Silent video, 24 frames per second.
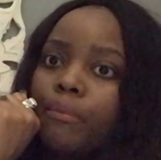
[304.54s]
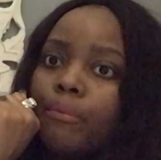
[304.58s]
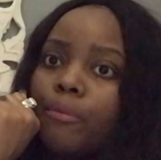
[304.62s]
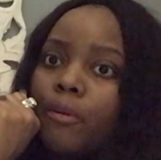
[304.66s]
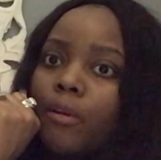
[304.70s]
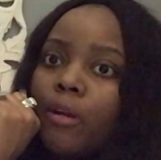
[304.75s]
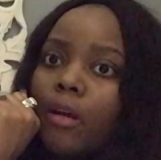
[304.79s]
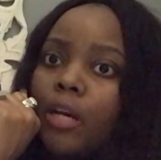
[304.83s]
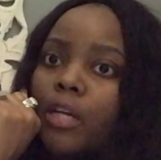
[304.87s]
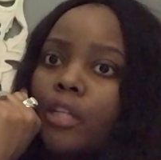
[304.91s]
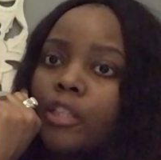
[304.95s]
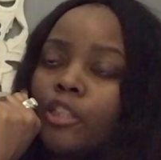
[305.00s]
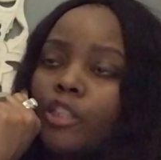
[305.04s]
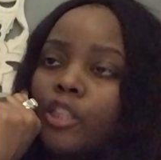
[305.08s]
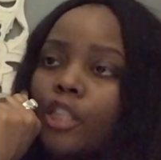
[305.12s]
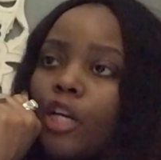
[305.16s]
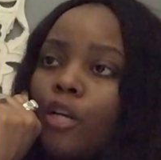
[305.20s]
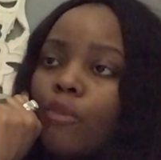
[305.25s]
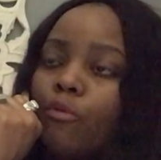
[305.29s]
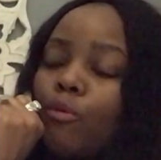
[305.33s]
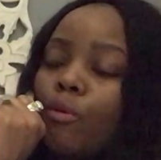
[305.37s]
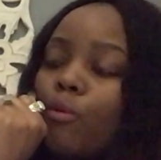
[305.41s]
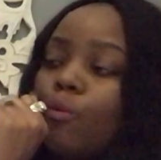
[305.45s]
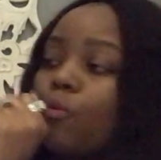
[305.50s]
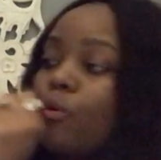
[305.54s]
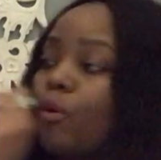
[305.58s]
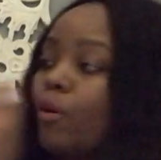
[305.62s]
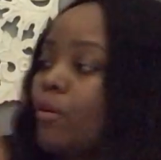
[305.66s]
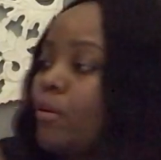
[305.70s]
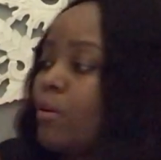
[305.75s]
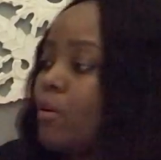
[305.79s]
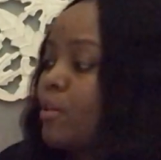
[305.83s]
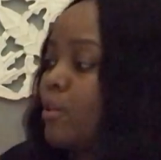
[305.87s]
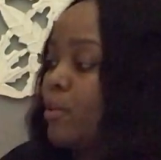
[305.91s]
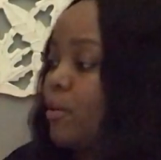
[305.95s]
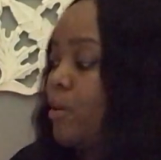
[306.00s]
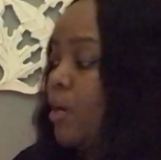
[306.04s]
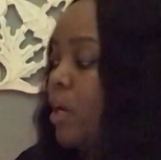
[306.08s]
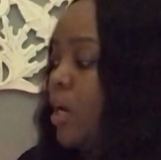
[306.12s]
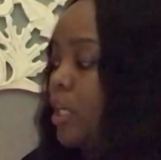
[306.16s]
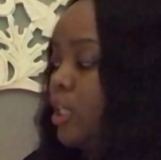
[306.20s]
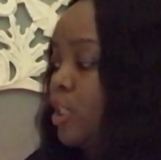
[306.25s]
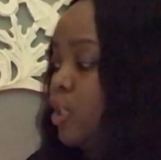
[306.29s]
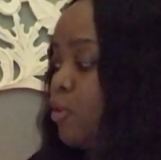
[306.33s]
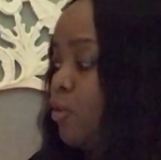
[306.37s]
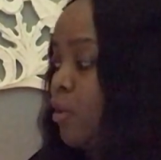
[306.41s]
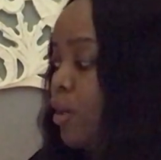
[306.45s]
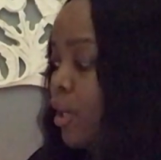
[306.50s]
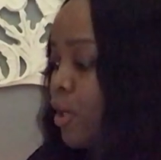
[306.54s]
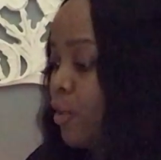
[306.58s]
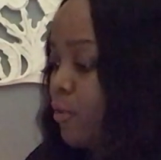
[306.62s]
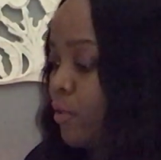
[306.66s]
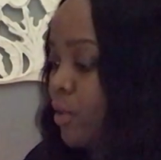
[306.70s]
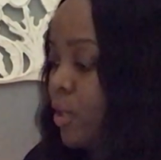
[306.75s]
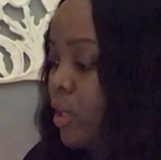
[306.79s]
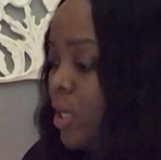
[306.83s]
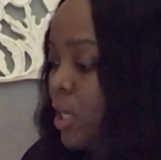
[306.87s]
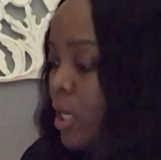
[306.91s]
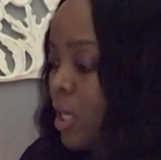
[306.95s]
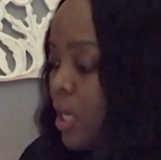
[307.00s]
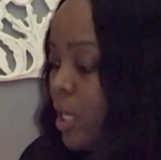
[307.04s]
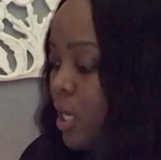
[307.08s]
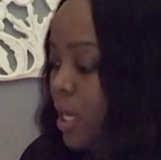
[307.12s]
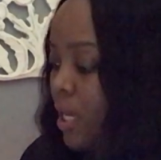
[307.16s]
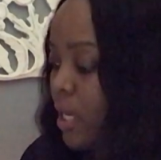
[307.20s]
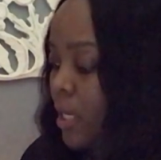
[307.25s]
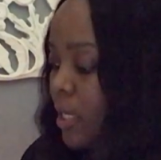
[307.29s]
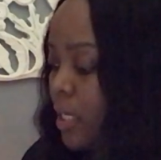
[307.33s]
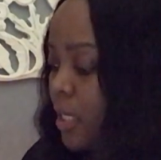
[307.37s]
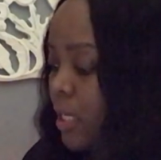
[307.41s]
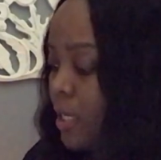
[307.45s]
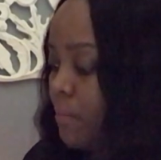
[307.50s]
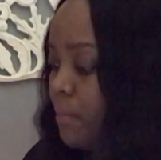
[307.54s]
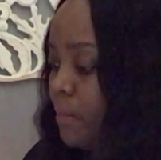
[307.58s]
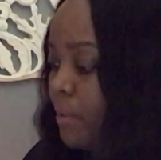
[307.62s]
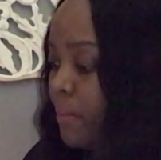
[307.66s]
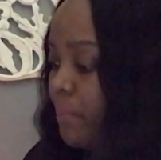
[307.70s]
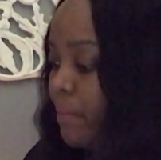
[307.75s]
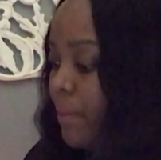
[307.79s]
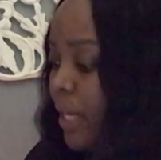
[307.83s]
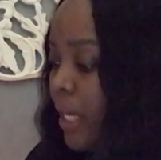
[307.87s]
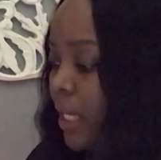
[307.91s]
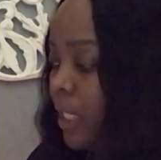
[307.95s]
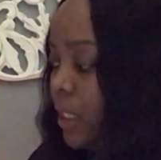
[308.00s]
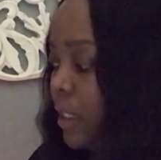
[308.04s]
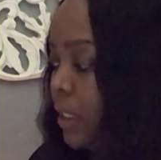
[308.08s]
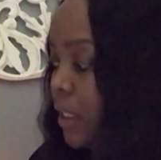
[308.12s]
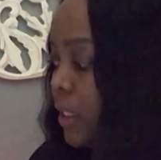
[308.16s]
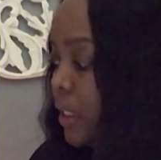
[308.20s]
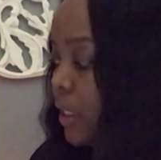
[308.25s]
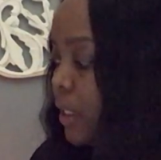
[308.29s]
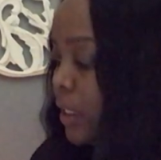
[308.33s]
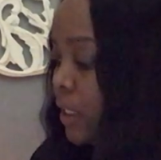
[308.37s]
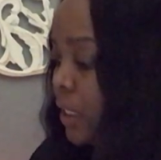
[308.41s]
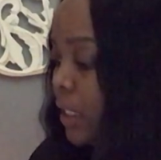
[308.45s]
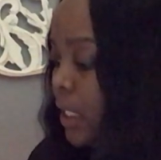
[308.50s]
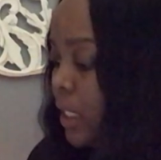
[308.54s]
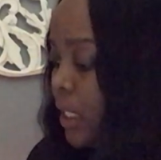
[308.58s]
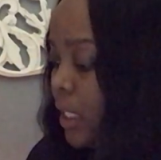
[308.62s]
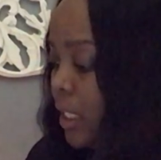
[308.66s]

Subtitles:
up your heart chakra, work on your heart chakra, and keep it balanced.